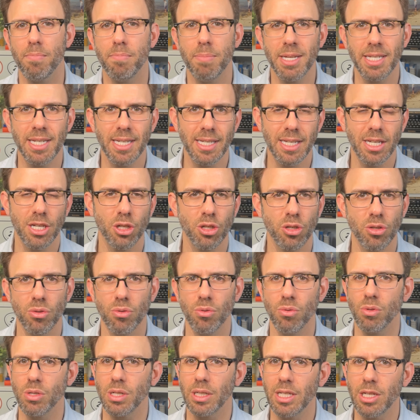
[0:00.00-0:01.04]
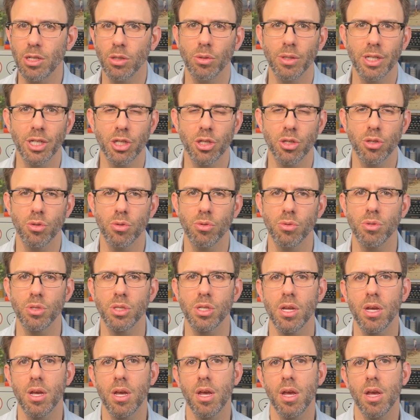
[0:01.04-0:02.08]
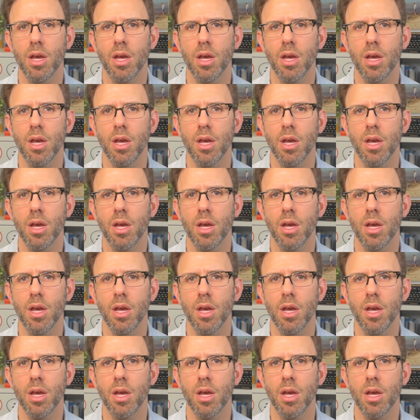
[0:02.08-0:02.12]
business issues, legal issues,